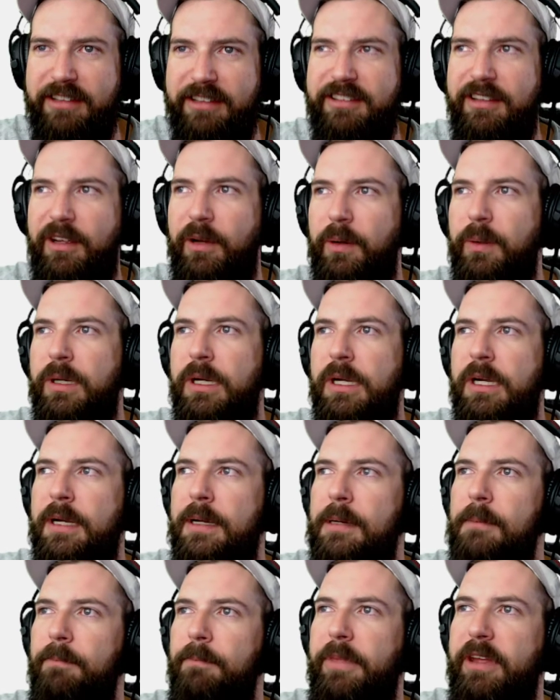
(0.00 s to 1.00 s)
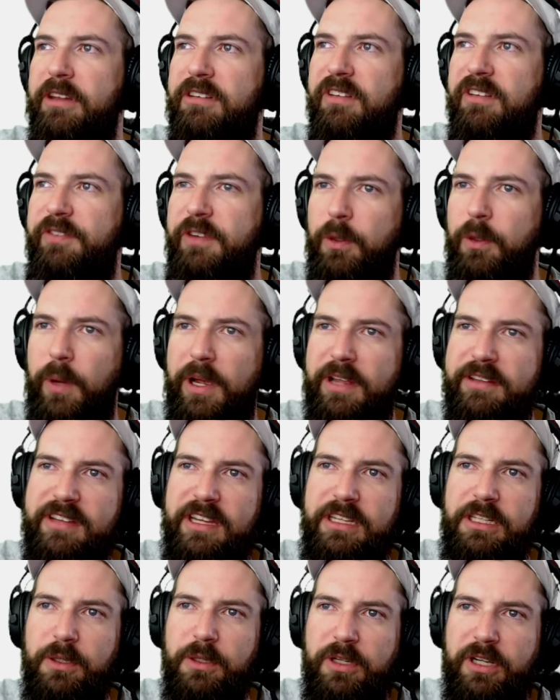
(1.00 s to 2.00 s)
So there's a few ways that
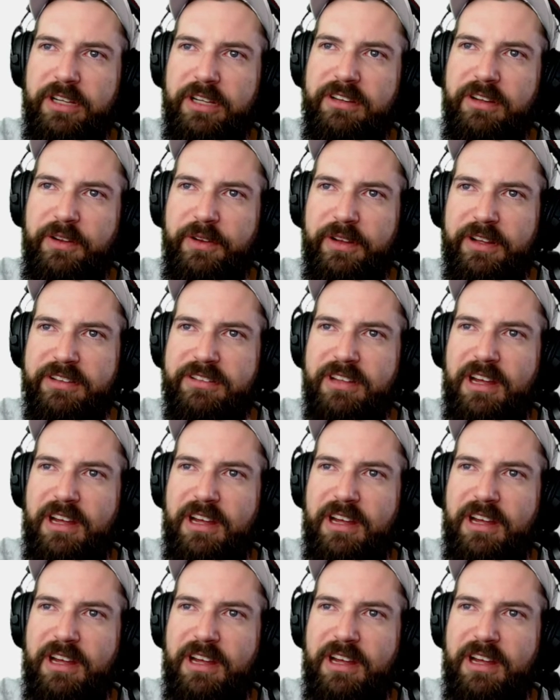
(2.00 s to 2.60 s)
you could do this.